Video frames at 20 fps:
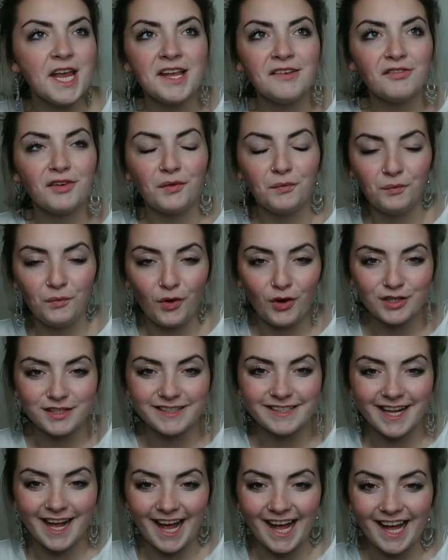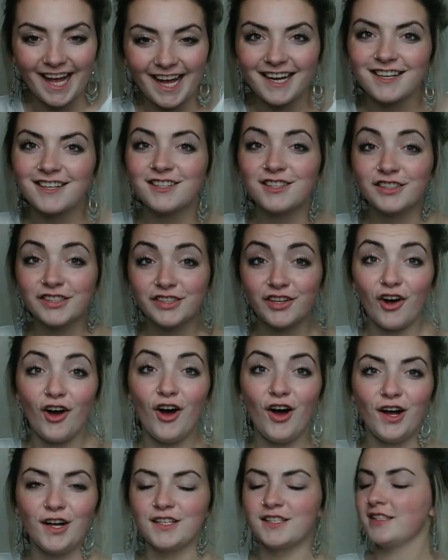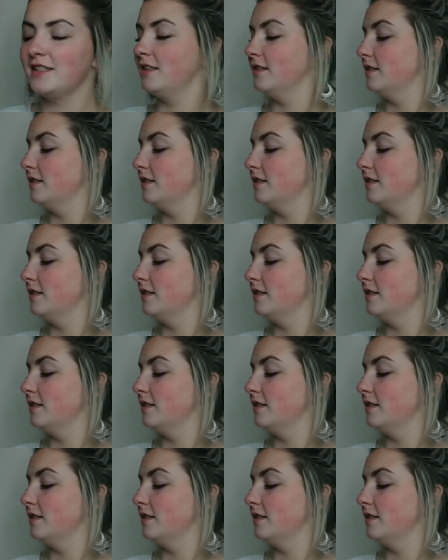even was that? God.